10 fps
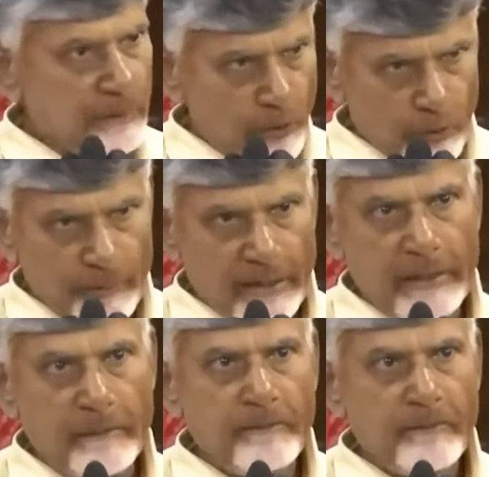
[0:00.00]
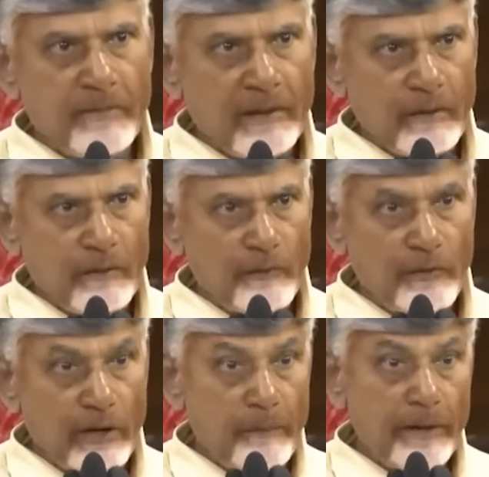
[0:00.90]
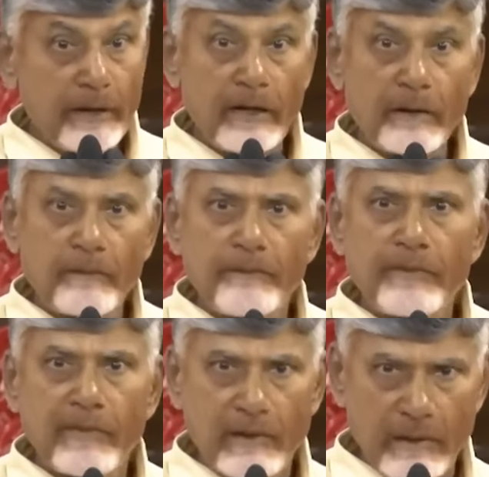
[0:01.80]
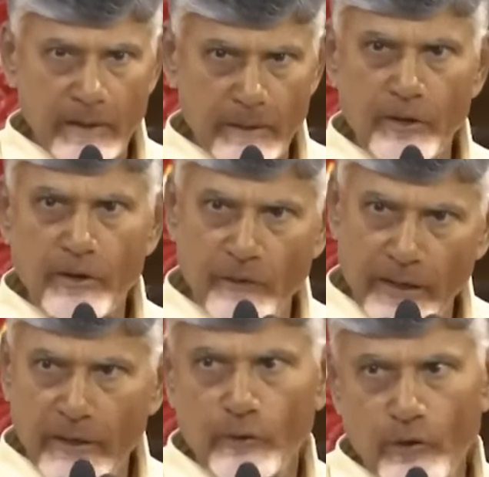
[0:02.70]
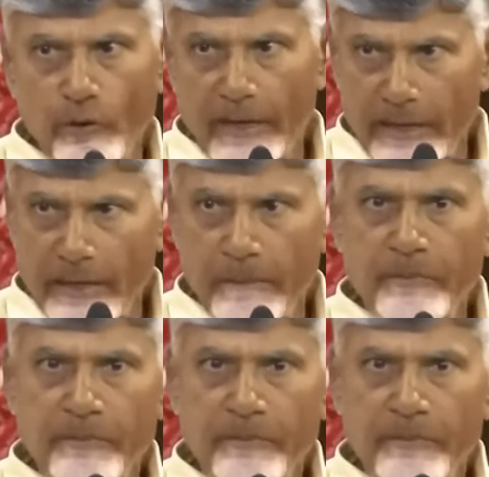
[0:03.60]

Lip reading: globally will become number 1 globally.